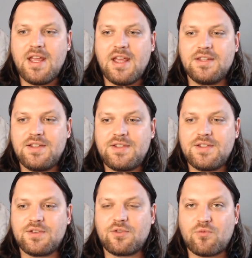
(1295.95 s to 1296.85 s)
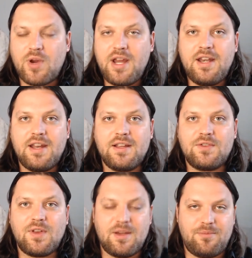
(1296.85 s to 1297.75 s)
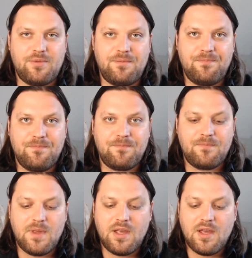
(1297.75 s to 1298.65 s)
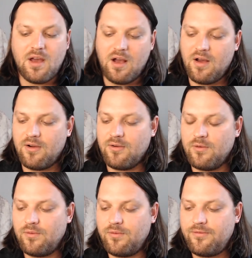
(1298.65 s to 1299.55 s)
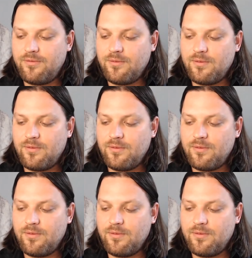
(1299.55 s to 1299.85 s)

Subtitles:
is a great example of